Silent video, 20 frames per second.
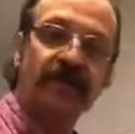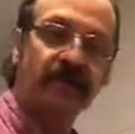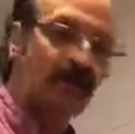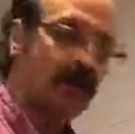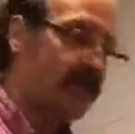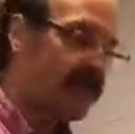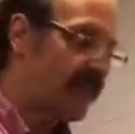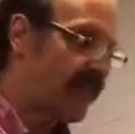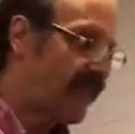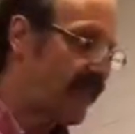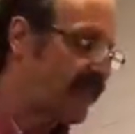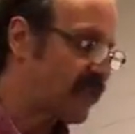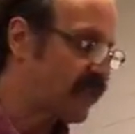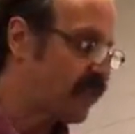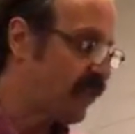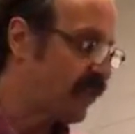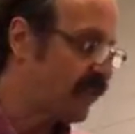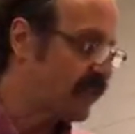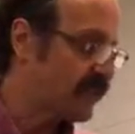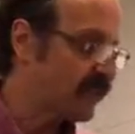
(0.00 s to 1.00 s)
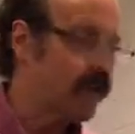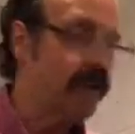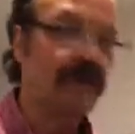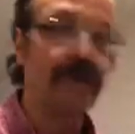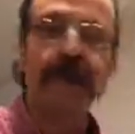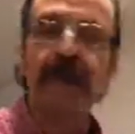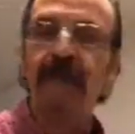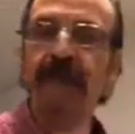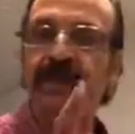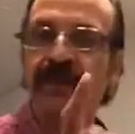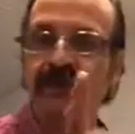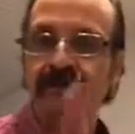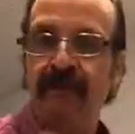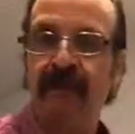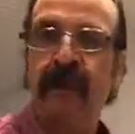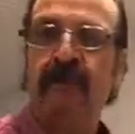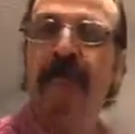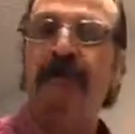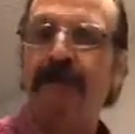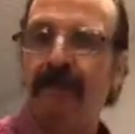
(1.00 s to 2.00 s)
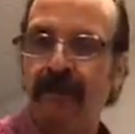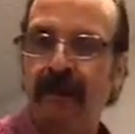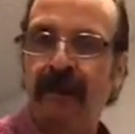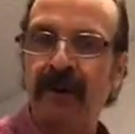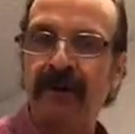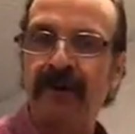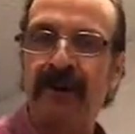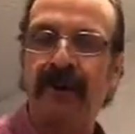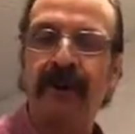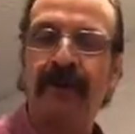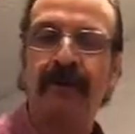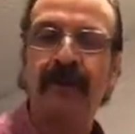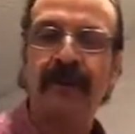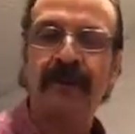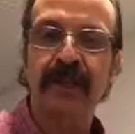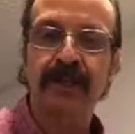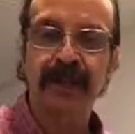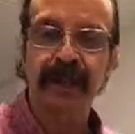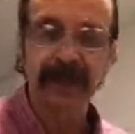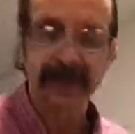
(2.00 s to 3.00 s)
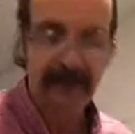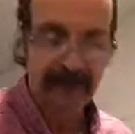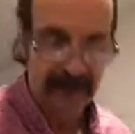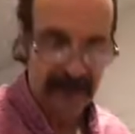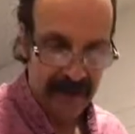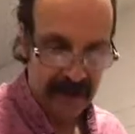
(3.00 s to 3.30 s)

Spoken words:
So we're using that as well, which we already saw in the recipe.